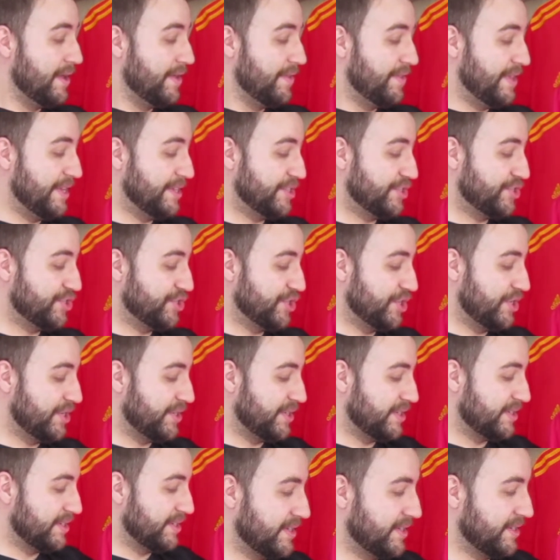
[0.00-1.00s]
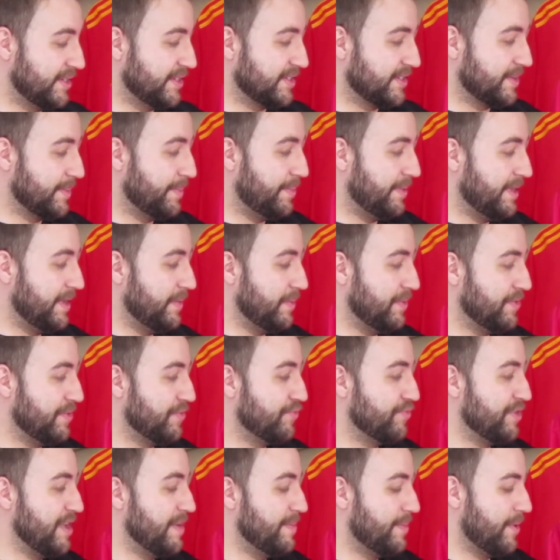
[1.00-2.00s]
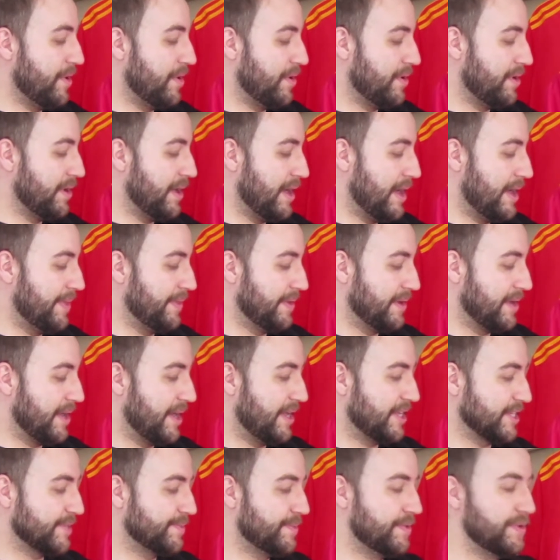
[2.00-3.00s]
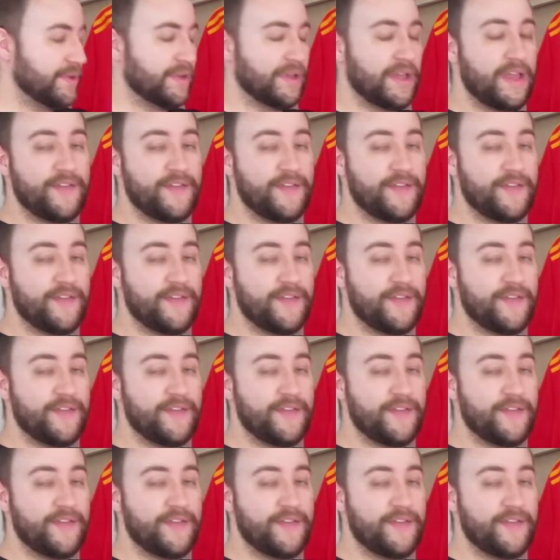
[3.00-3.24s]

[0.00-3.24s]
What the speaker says: This shirt is complete with the Reebok and the Carlsberg.